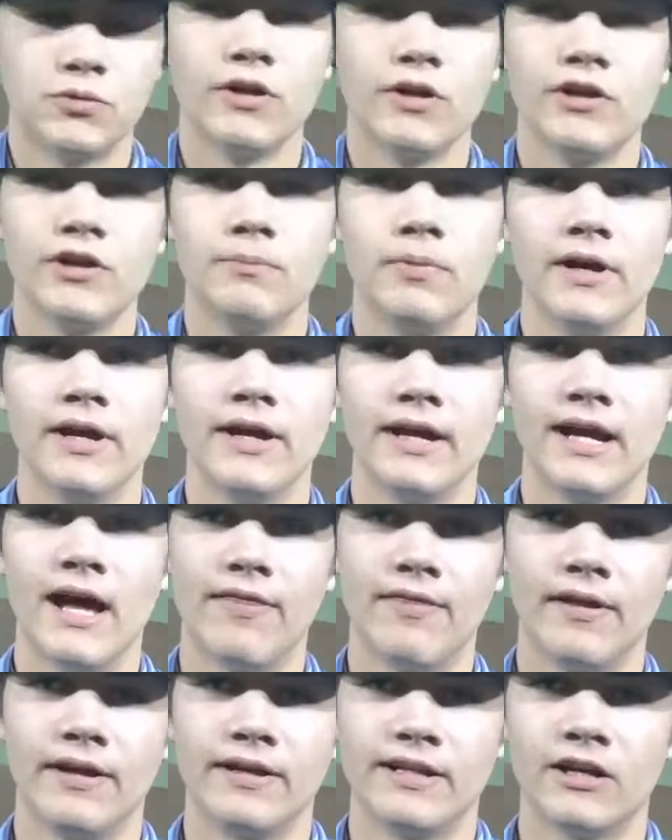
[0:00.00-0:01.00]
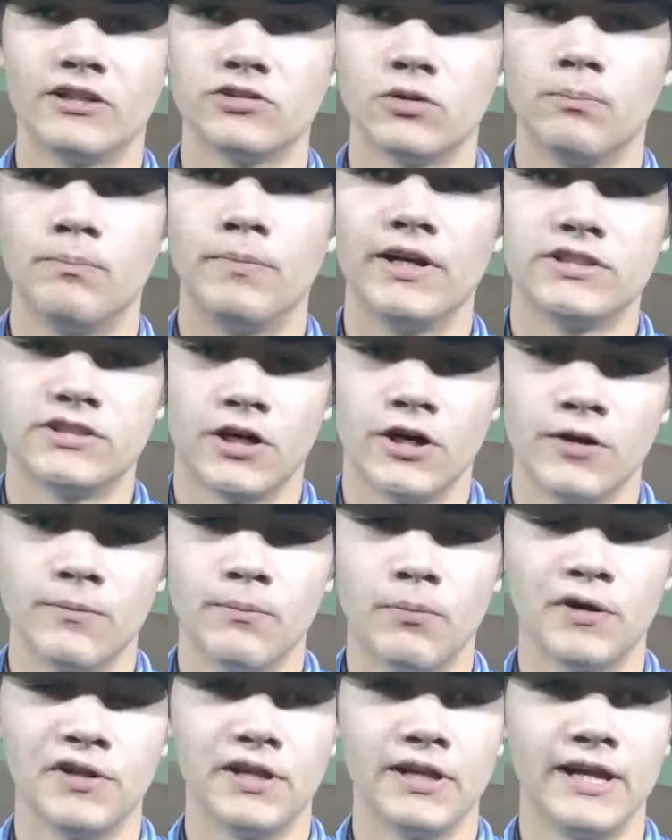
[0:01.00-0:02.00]
really big. I think that was a big turning
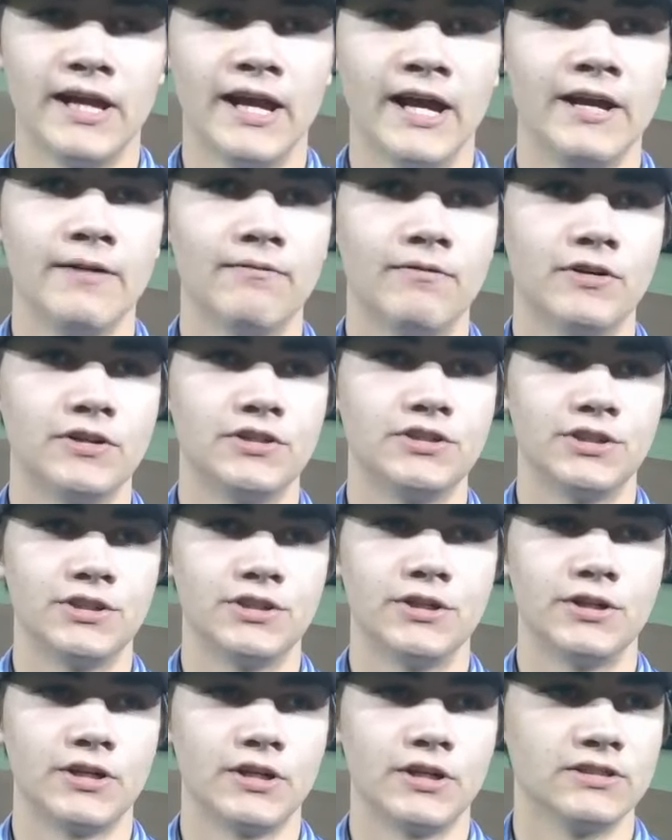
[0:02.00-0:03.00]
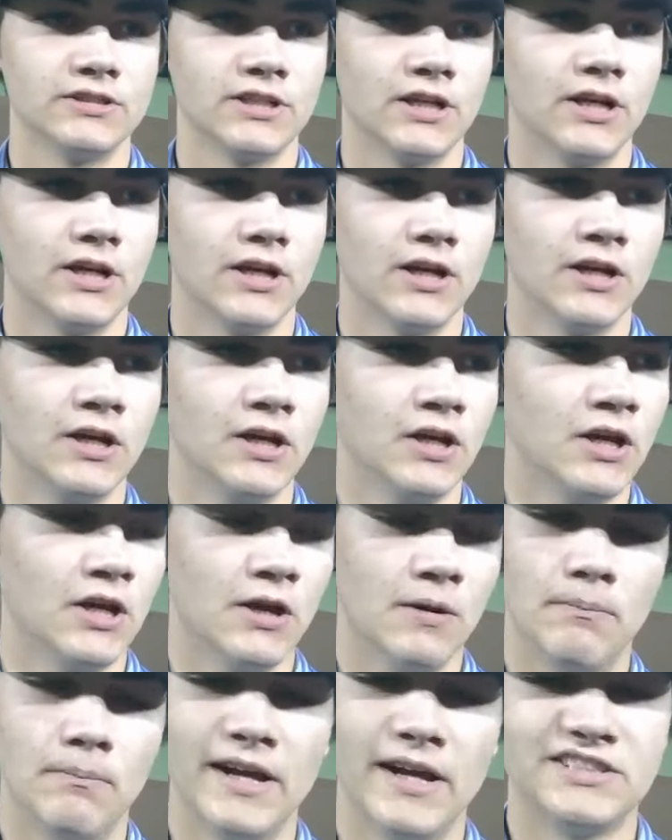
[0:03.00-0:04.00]
point in the game for sure. Because
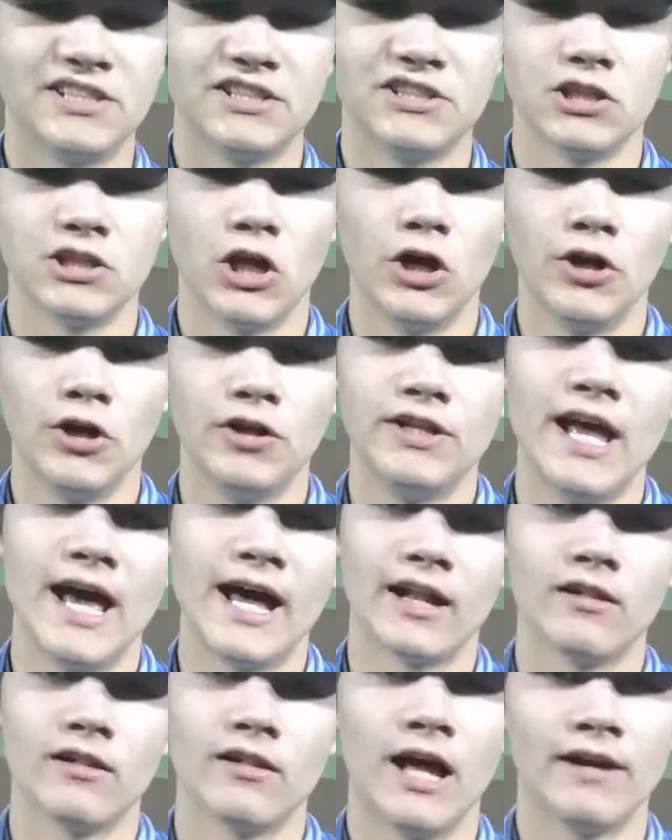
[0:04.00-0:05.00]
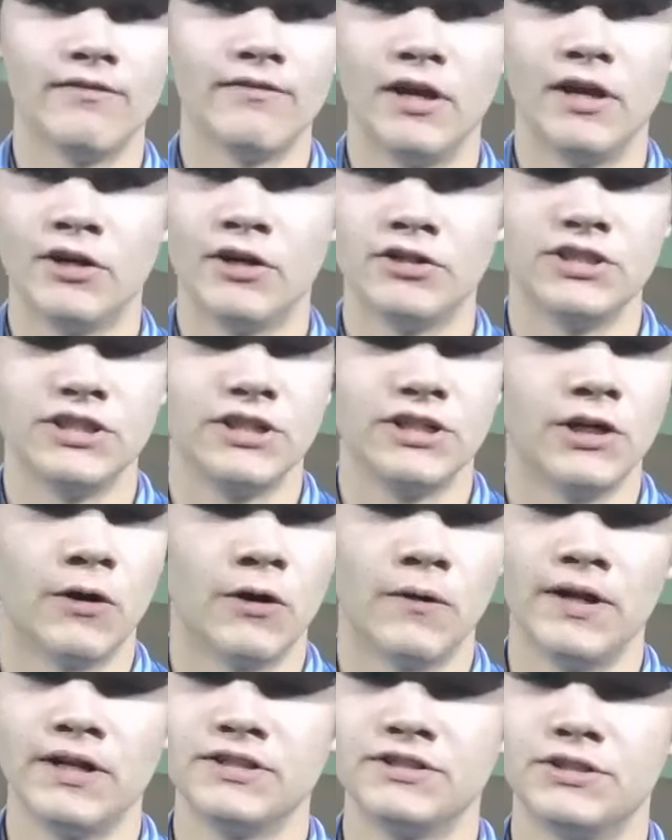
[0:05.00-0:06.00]
bases loaded, they had a lot of energy
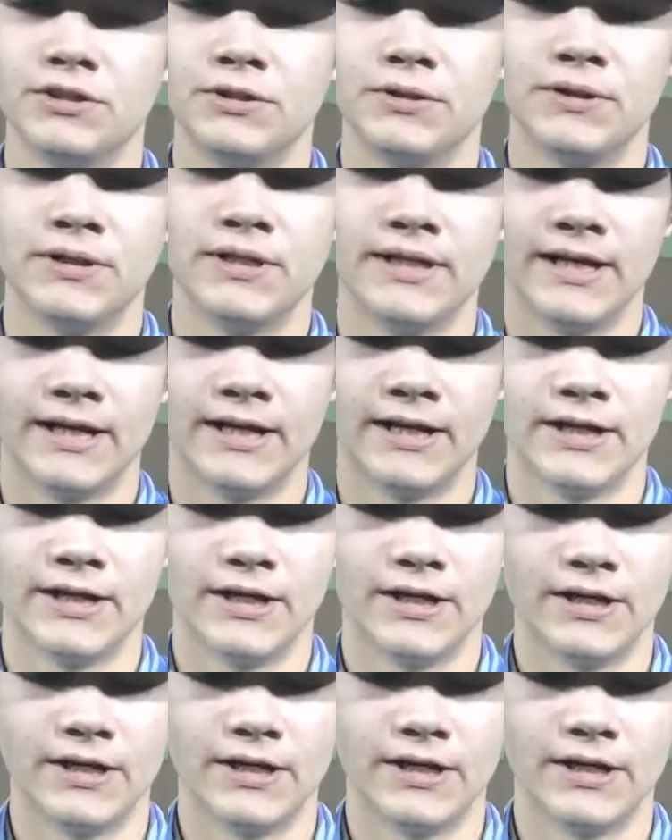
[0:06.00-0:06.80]
going into it, and